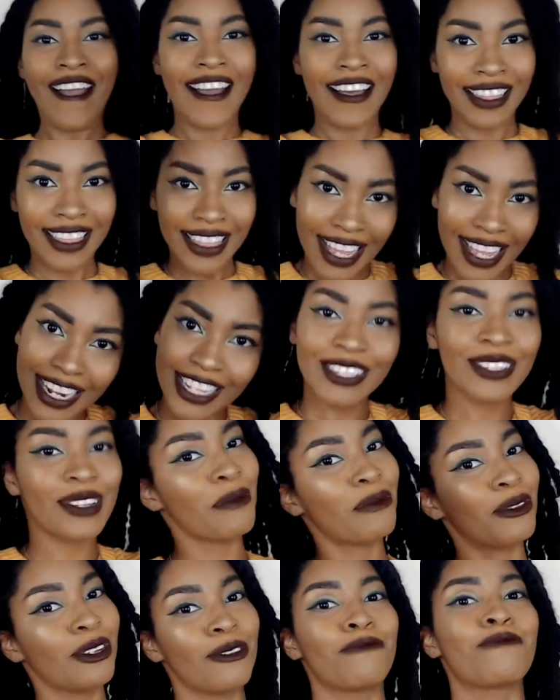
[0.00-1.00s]
the
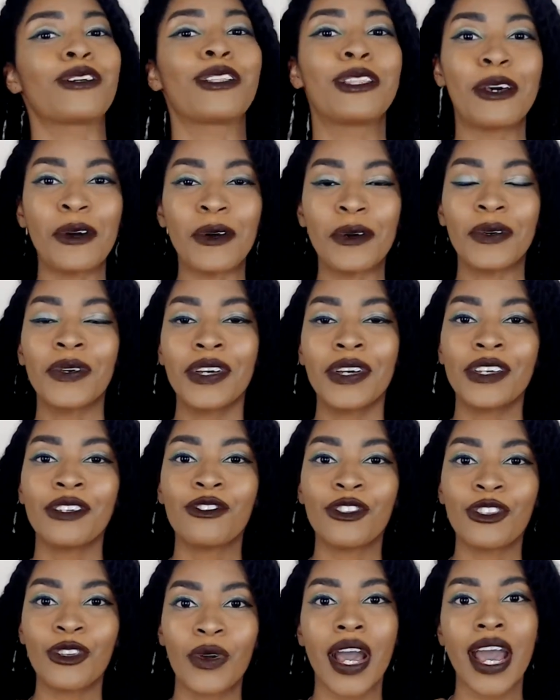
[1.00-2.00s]
description below. So
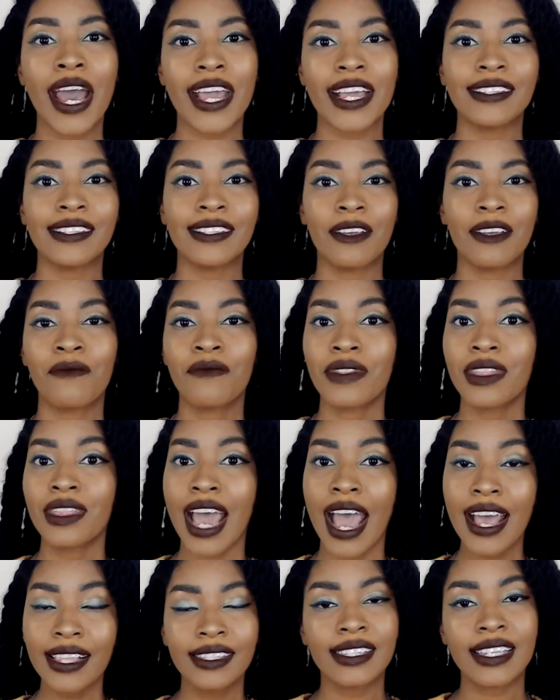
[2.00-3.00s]
guys,
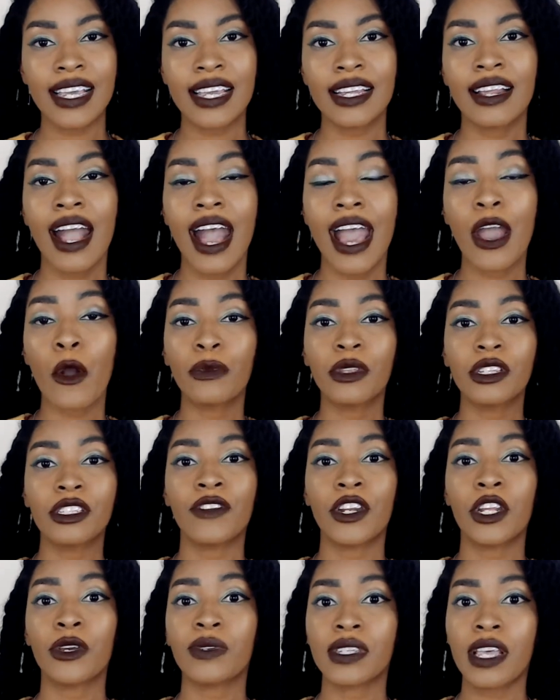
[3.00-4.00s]
that's it. I hope this video
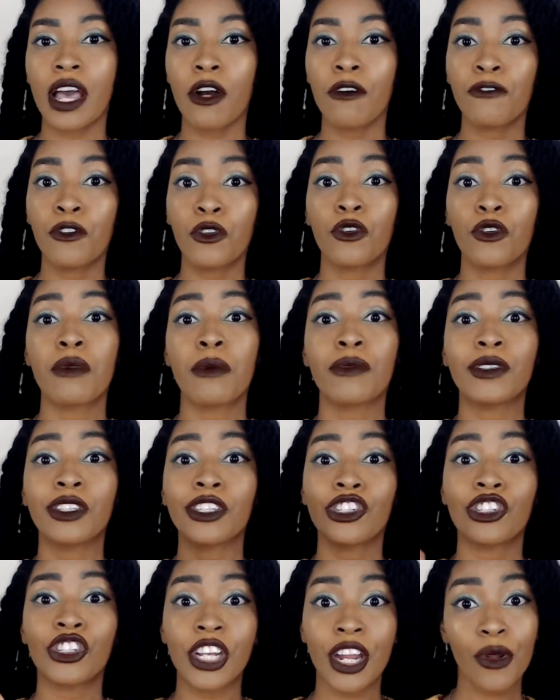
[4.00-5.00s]
was helpful. Remember to
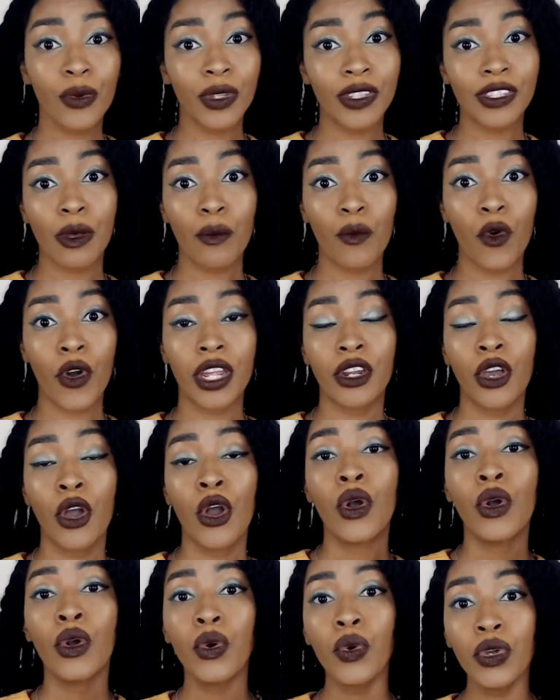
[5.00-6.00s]
share it with someone
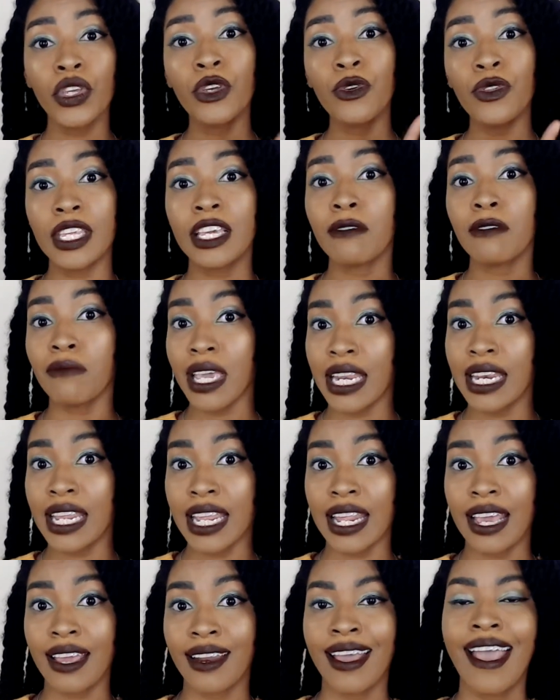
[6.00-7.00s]
who you think may need
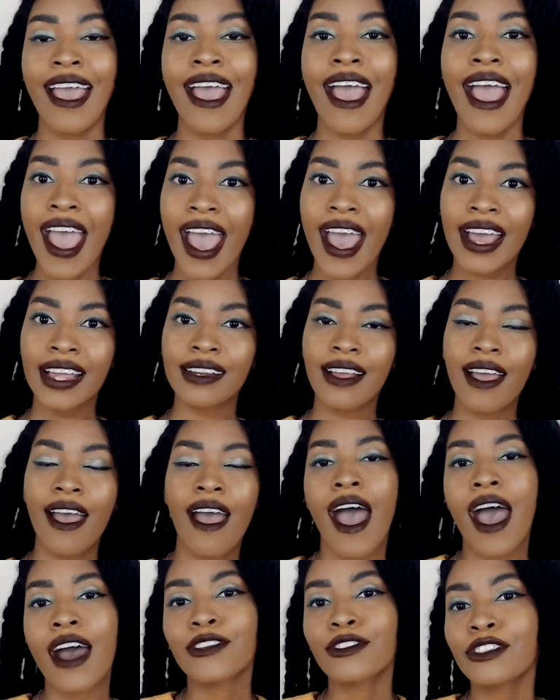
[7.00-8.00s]
it, and
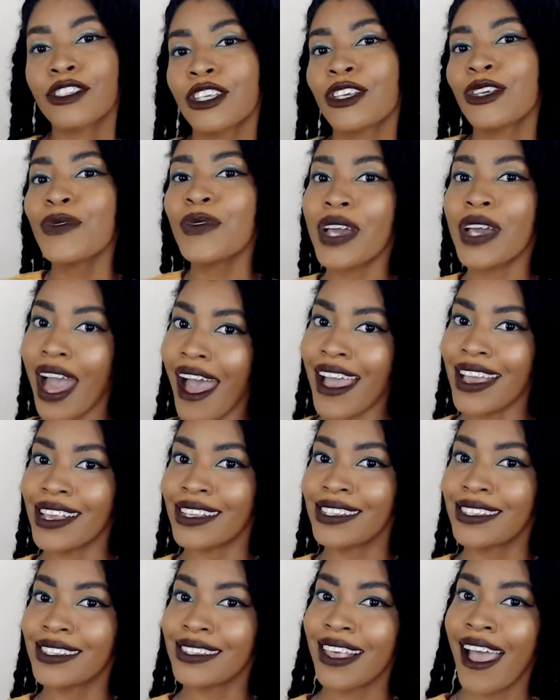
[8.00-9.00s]
I'll see you guys
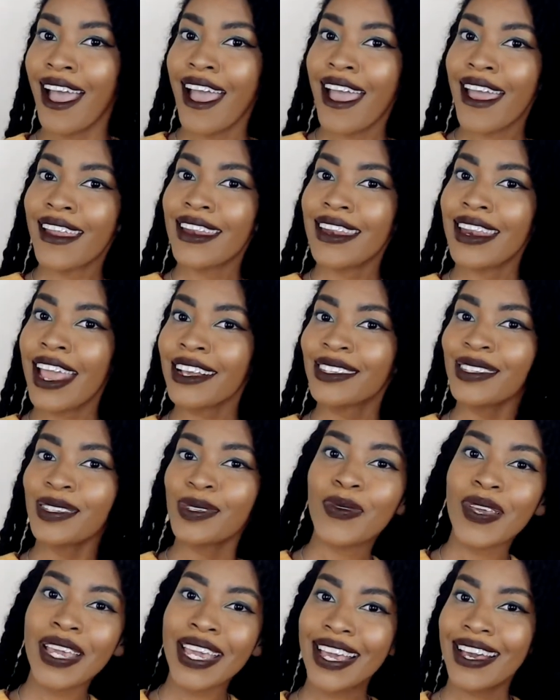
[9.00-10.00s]
next
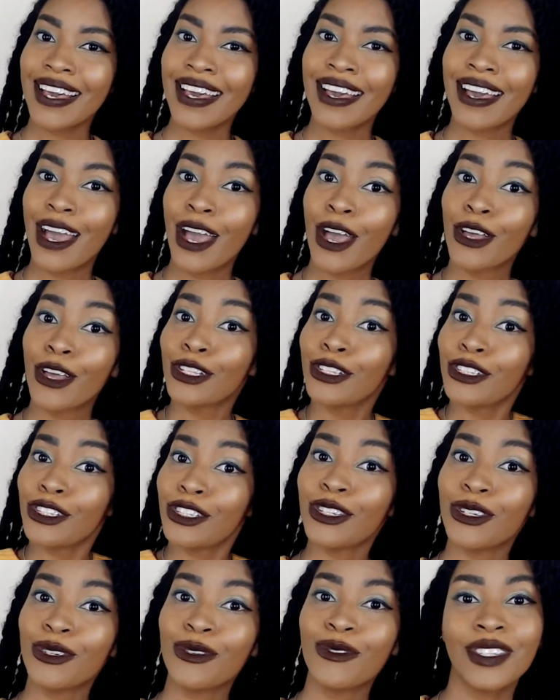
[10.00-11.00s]
week,
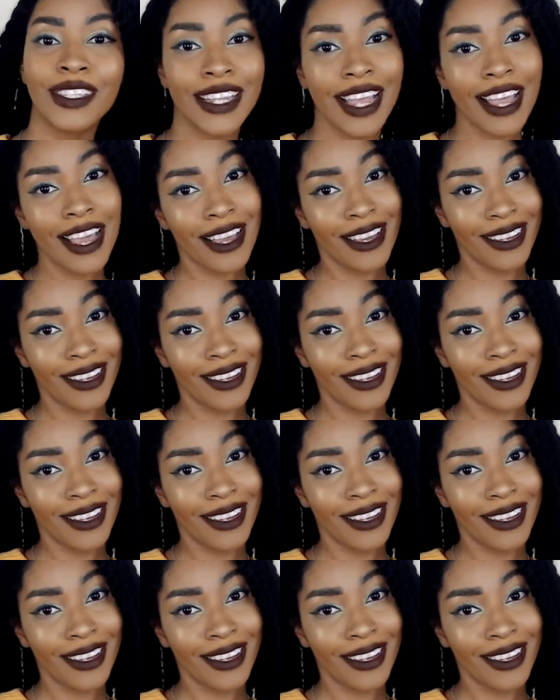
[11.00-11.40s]
Tuesday.